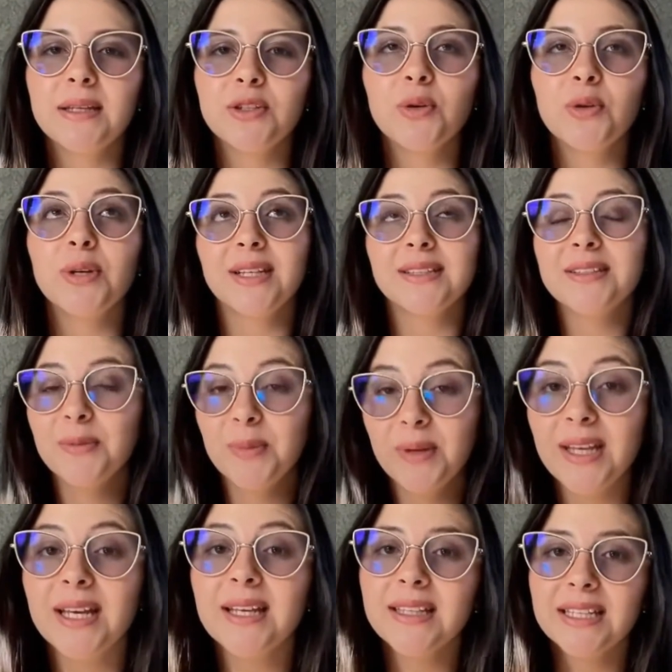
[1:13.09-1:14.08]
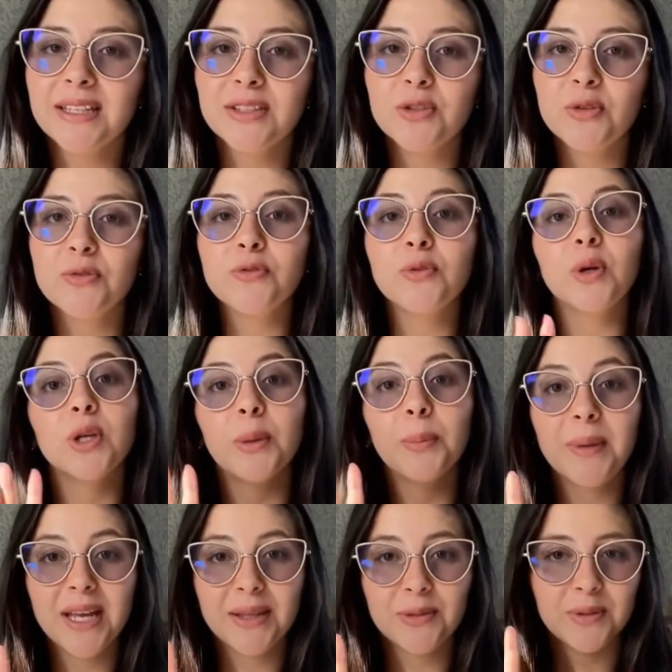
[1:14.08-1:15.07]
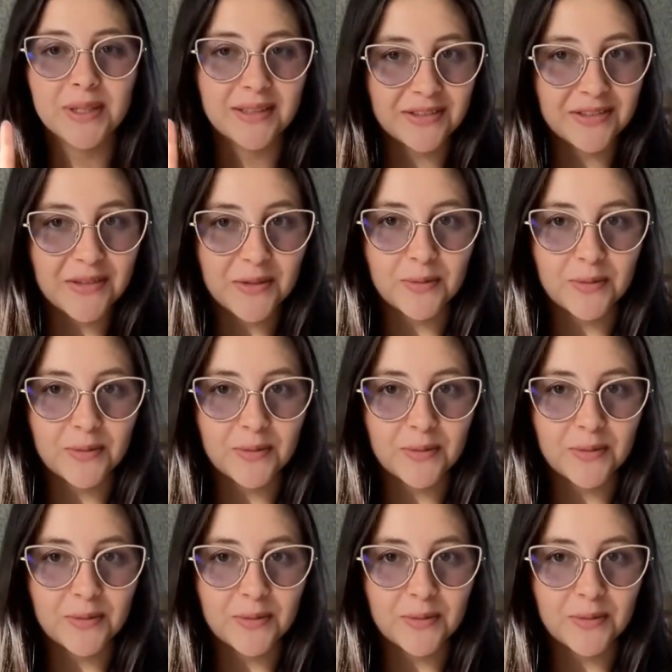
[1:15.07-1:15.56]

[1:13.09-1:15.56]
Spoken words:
You can split it into 4 payments.